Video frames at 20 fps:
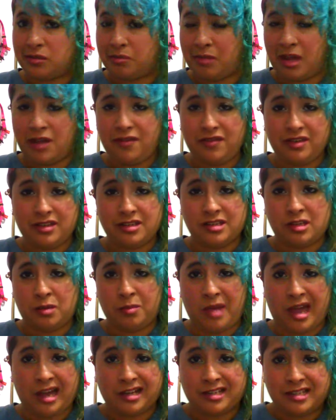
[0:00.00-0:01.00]
maybe some
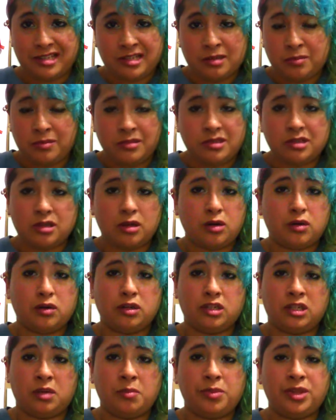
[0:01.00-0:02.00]
exams or
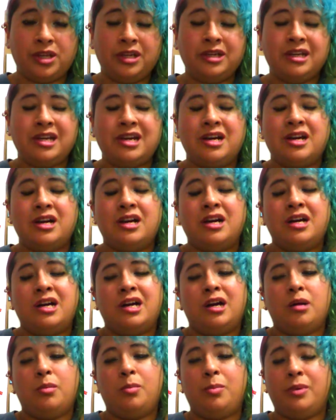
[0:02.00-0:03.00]
something,
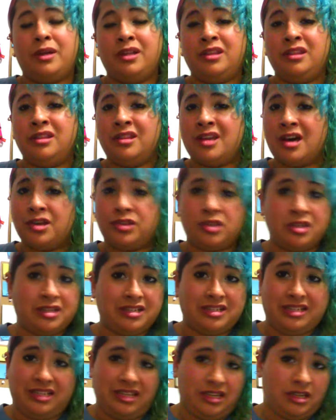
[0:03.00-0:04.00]
but not the
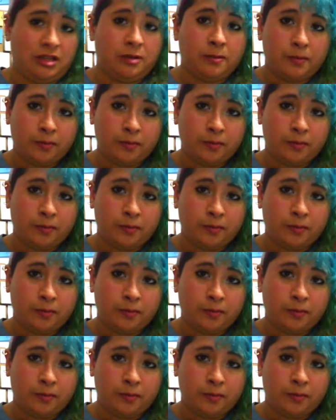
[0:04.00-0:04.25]
tea.